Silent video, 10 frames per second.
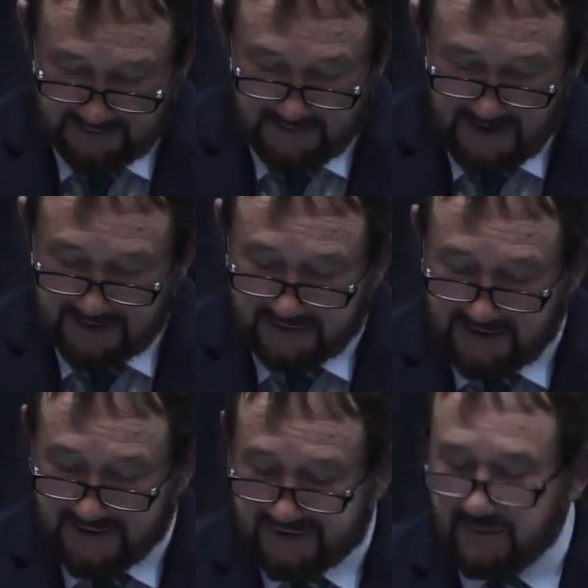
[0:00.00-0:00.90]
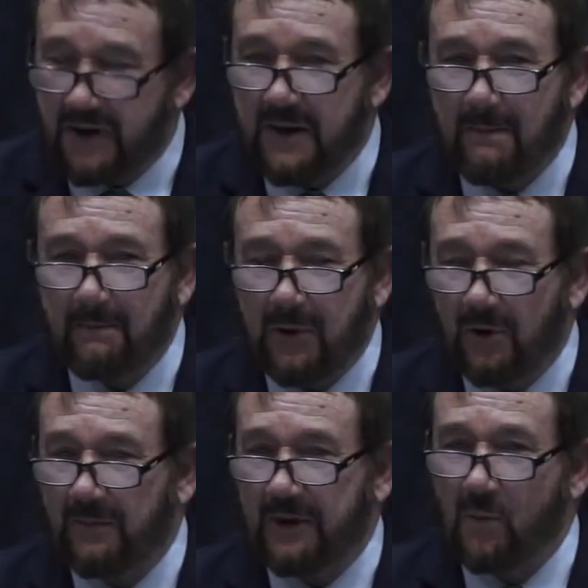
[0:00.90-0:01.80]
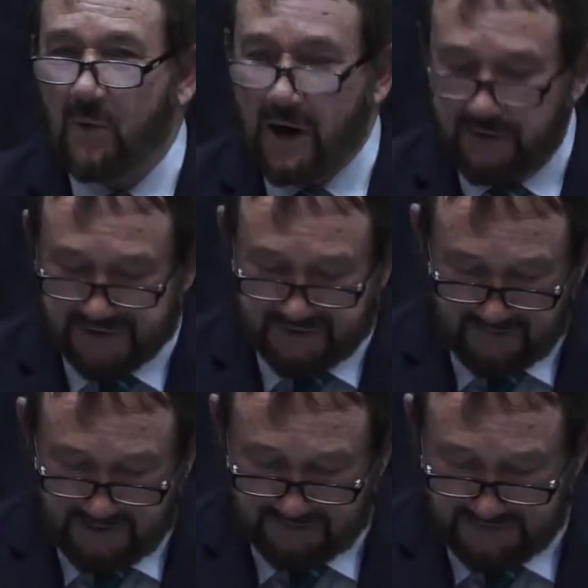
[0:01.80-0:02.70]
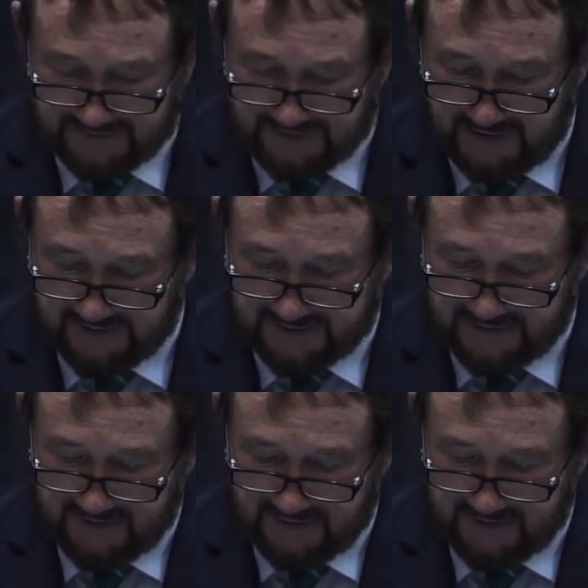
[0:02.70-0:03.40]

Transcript: The main idea is to bring public awareness of all these things.